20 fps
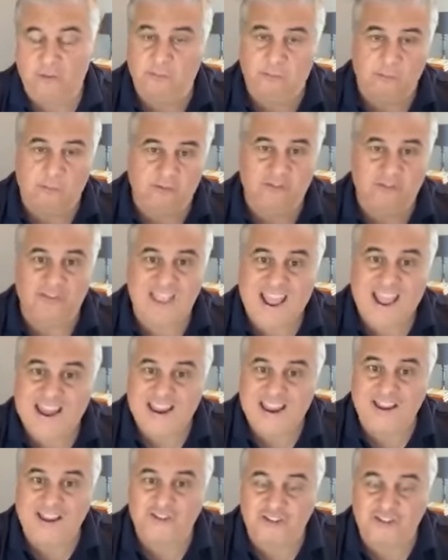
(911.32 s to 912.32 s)

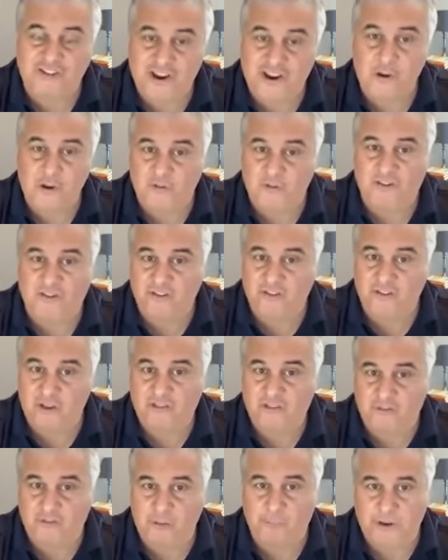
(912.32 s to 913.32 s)
steady as she goes is
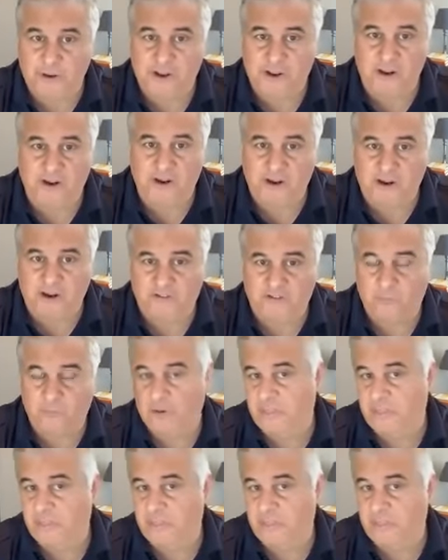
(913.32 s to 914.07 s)
also a pretty good customer.